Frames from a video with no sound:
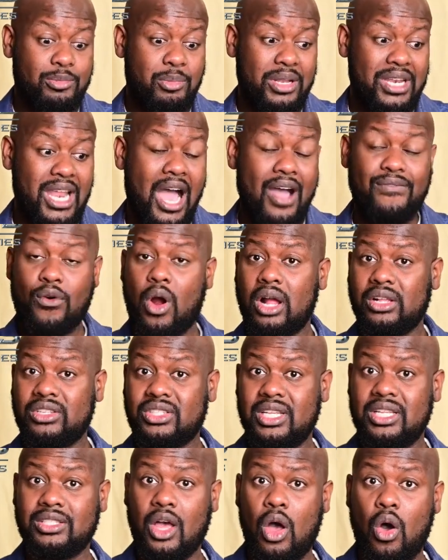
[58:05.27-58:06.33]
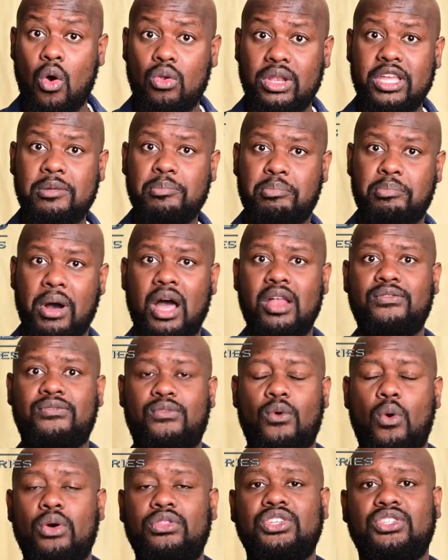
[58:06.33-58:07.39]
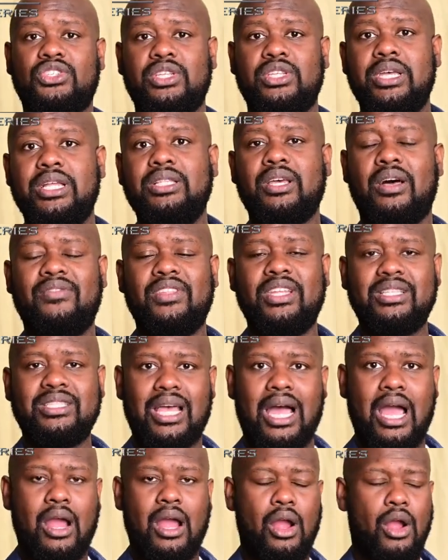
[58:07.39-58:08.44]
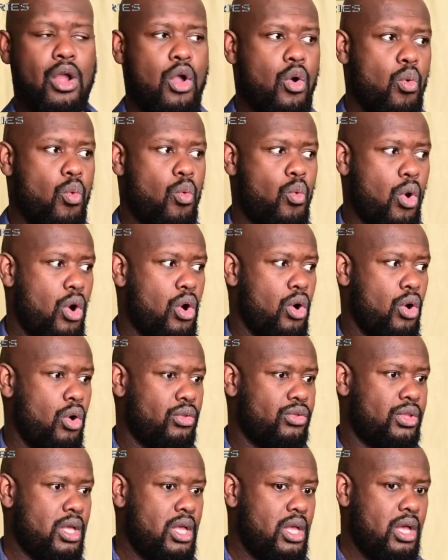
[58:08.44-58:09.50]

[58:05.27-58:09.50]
but not for our sins only, but for the sins of the entire world.